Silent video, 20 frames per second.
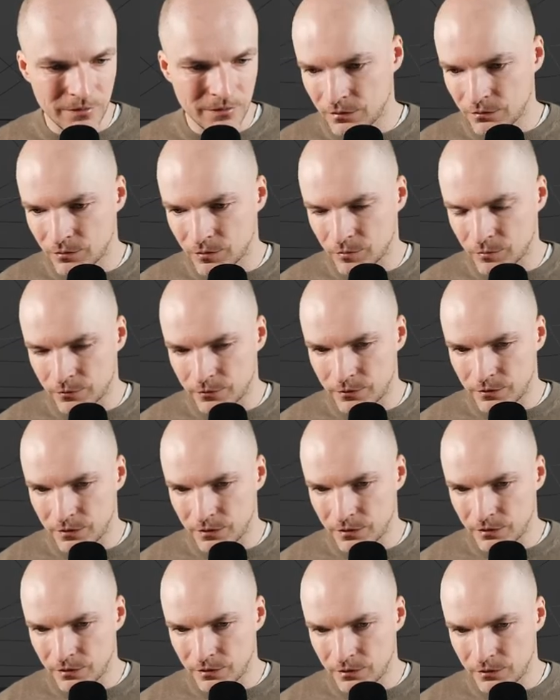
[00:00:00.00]
One more
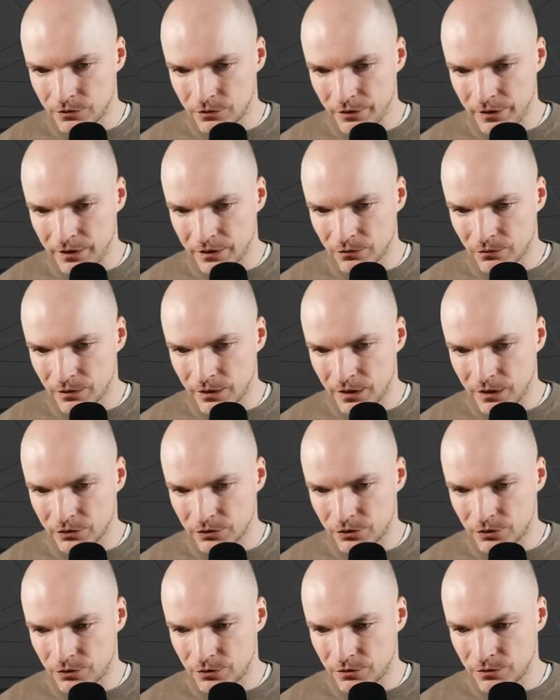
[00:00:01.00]
thing, the shadow
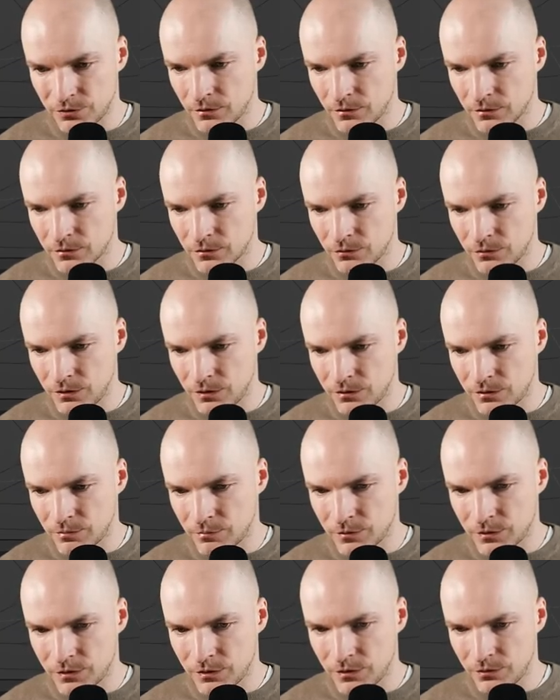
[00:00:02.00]
catcher also needs a
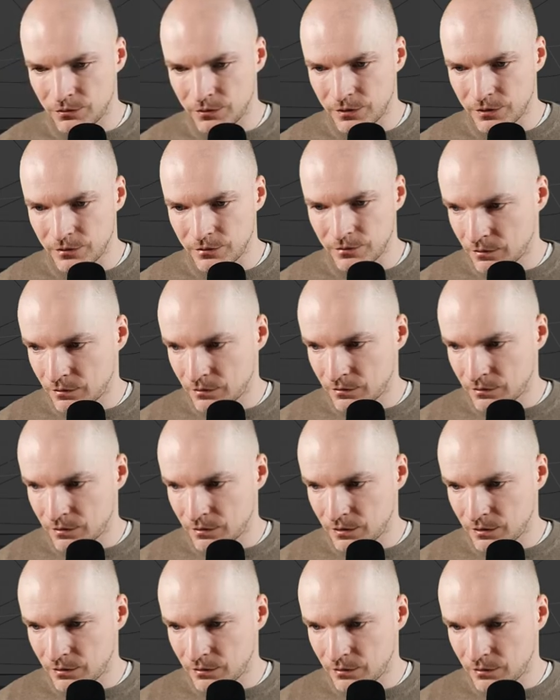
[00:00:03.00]
material. Let's
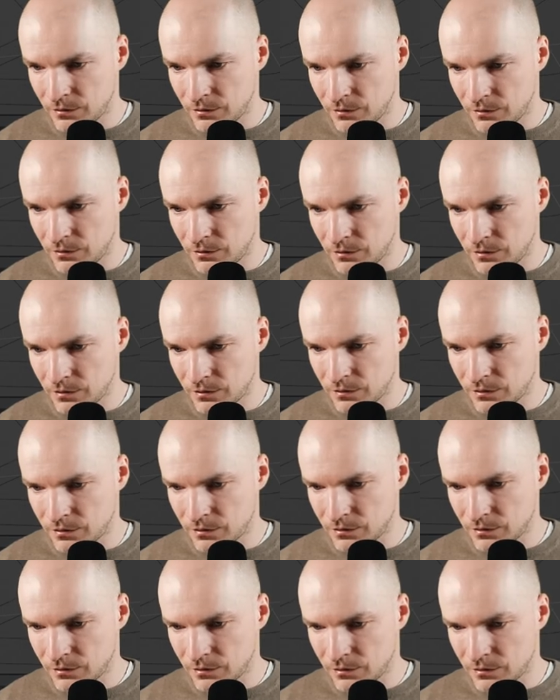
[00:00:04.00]
add this,
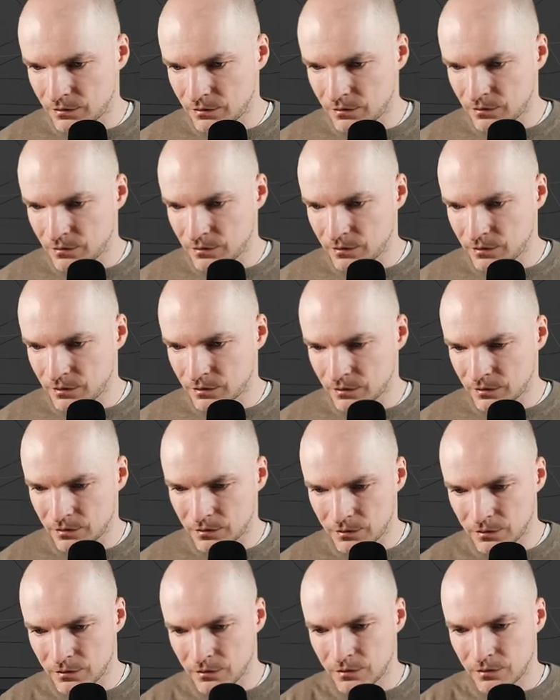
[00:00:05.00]

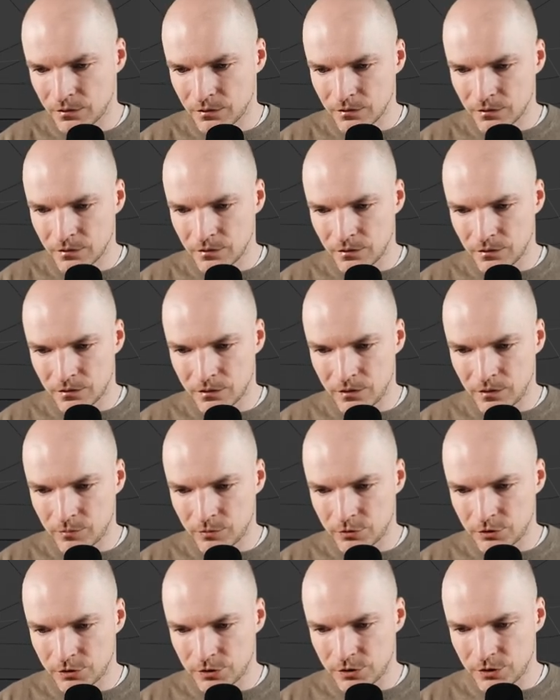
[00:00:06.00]
select and type
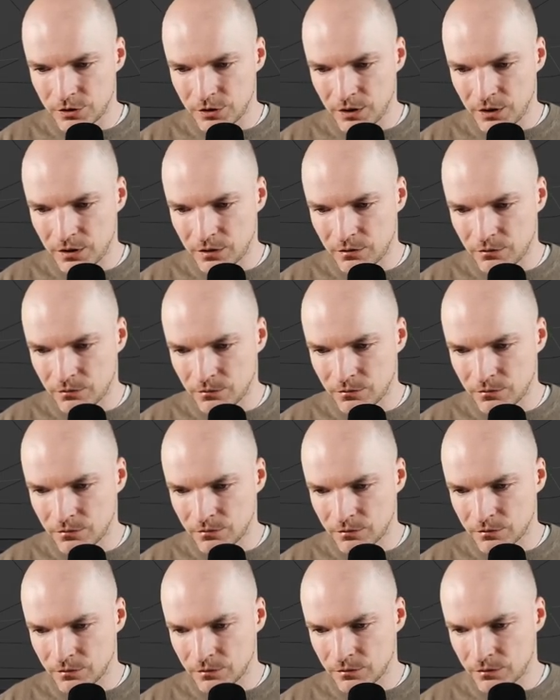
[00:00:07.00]
shadow
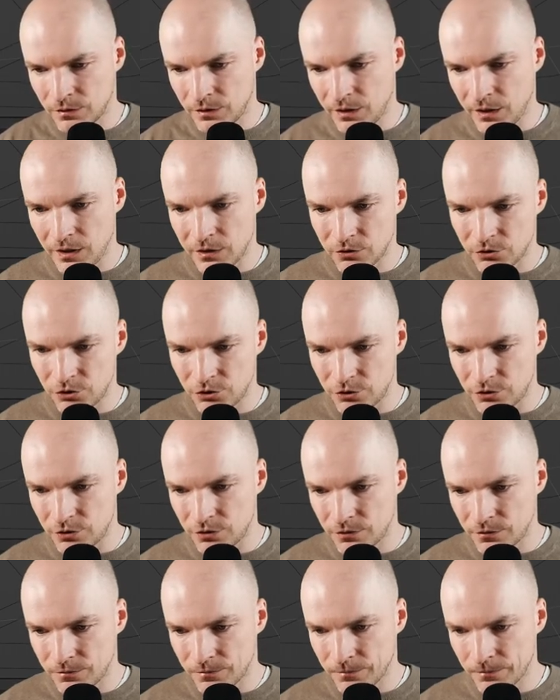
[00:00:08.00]
catcher.
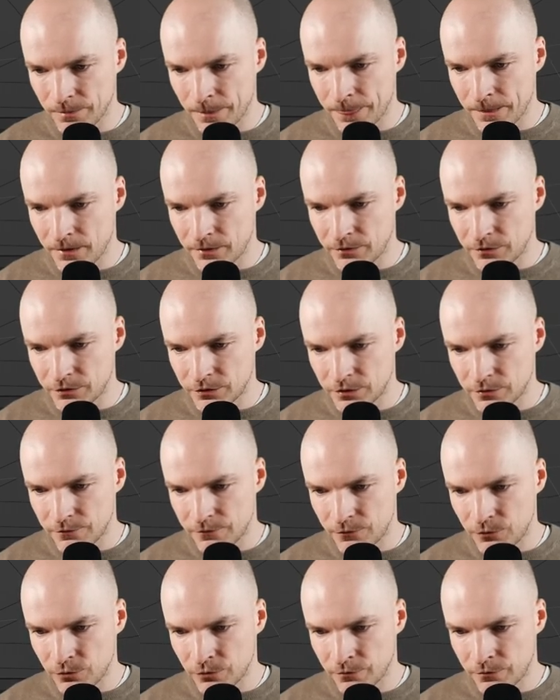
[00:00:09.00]
There's a
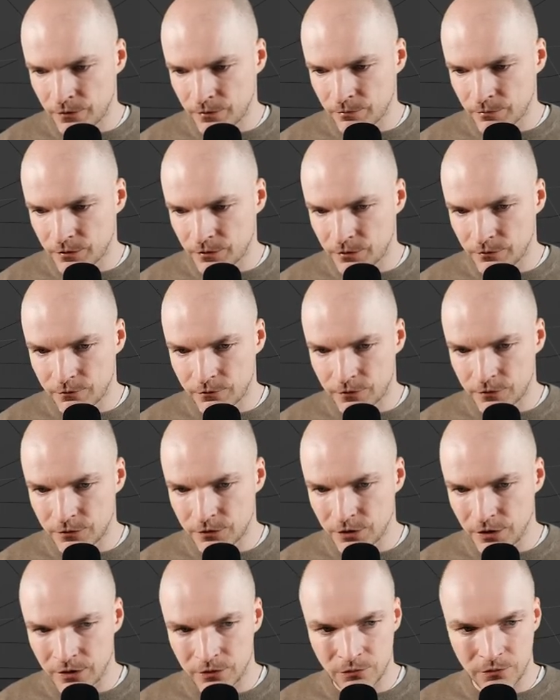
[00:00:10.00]
few of them, but the first
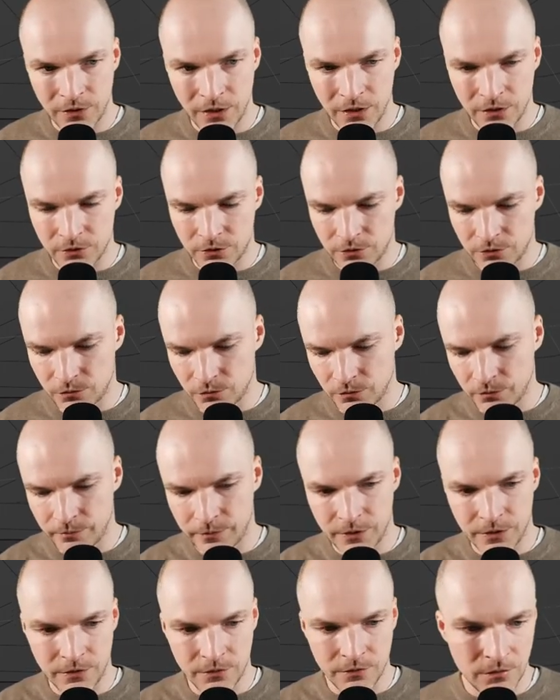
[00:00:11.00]
shadow catcher will
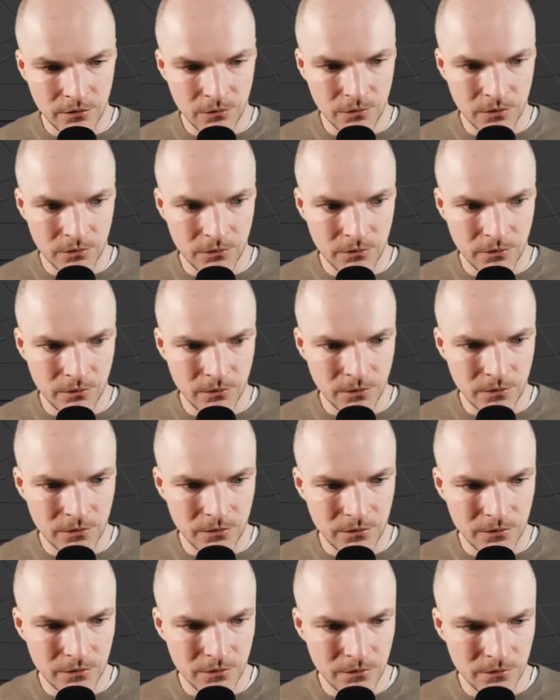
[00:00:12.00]
be the one we want.